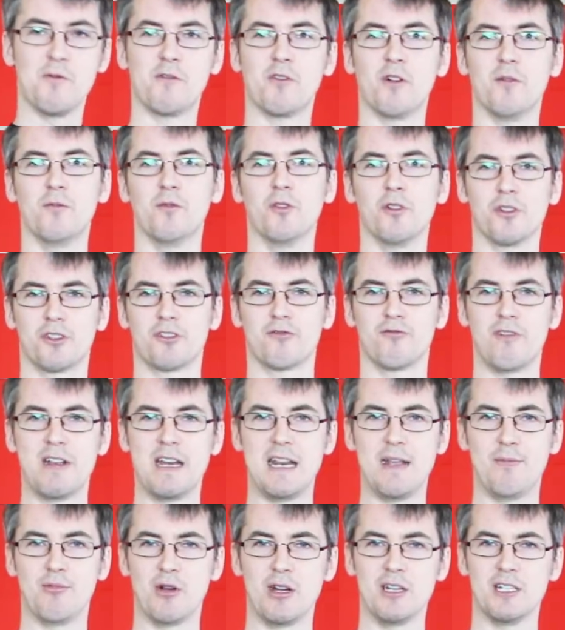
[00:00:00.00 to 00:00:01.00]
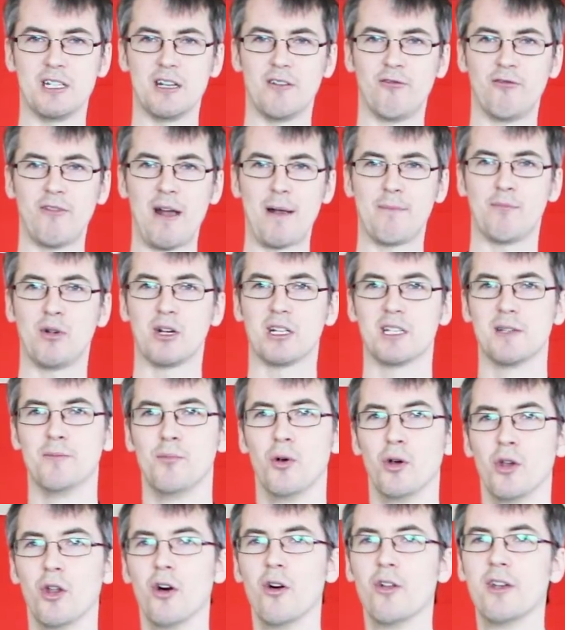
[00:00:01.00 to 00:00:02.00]
We've got more three D printed fabric to
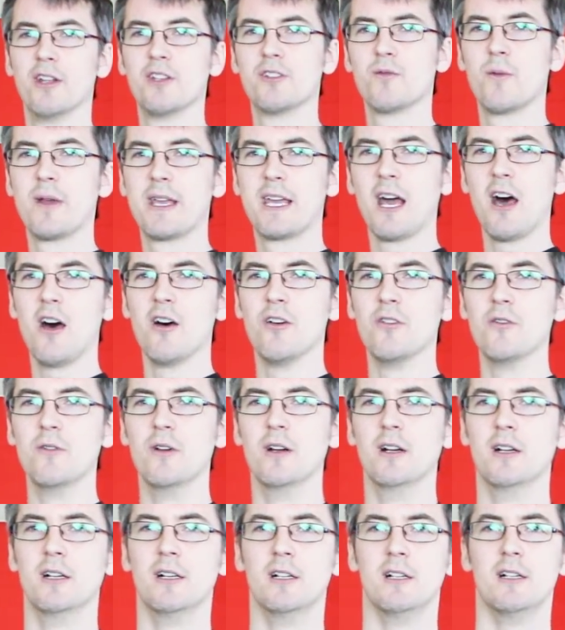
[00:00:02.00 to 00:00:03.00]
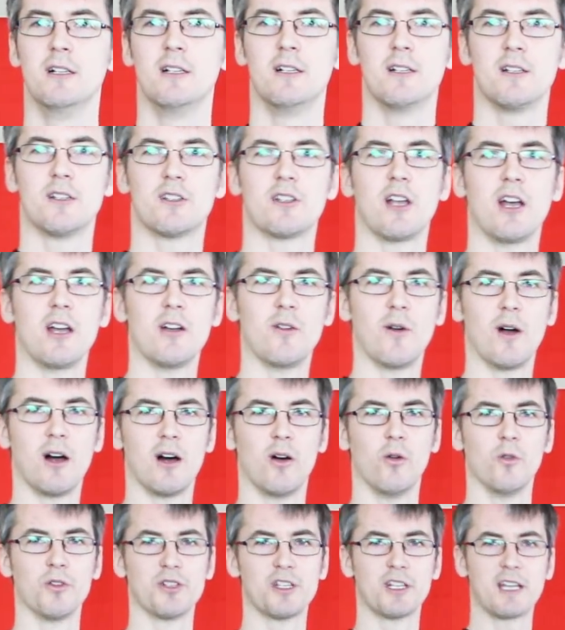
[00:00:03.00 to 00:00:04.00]
put on as we go. So
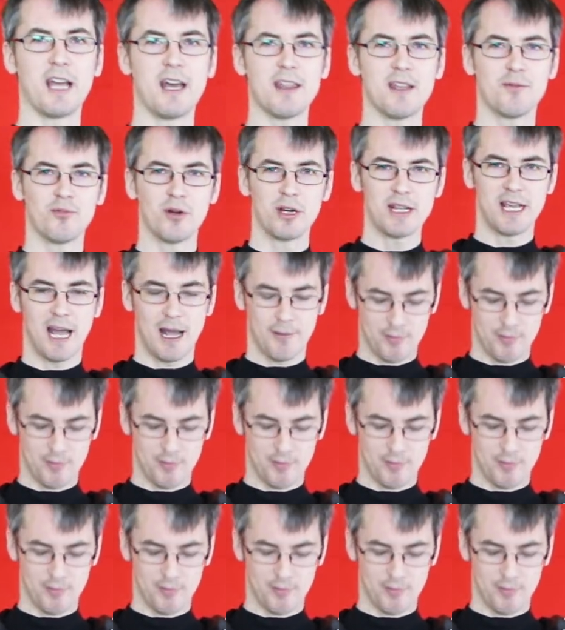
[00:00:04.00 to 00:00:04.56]
uh, altogether, pretty